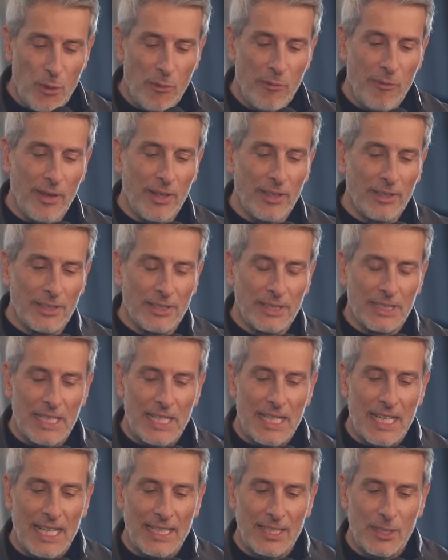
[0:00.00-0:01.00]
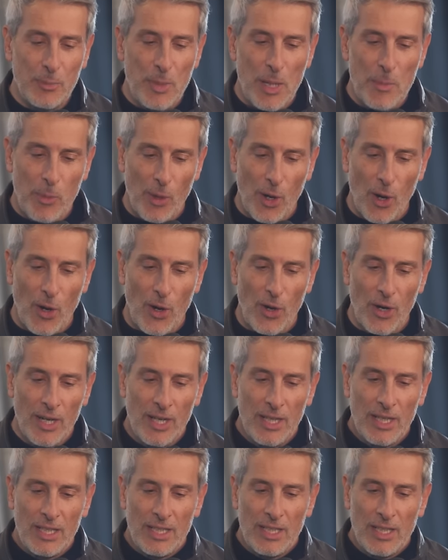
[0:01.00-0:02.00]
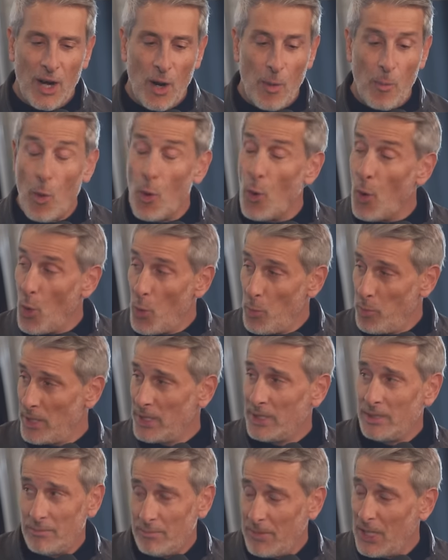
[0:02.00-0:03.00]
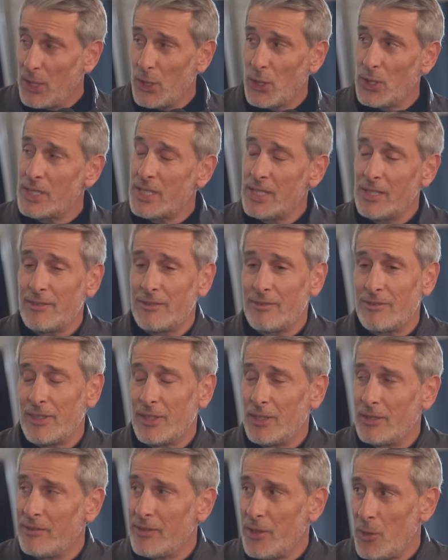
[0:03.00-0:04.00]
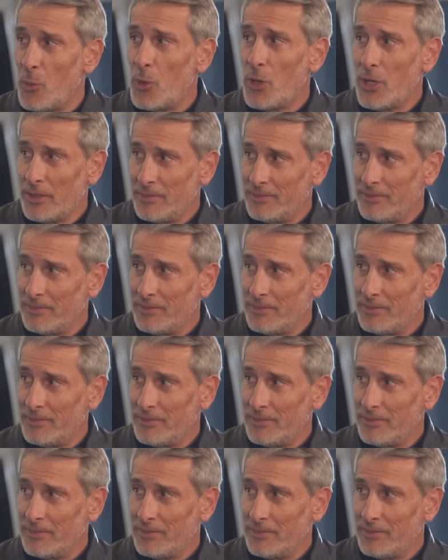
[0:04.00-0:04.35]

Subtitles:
you feel that people are more open because of the war?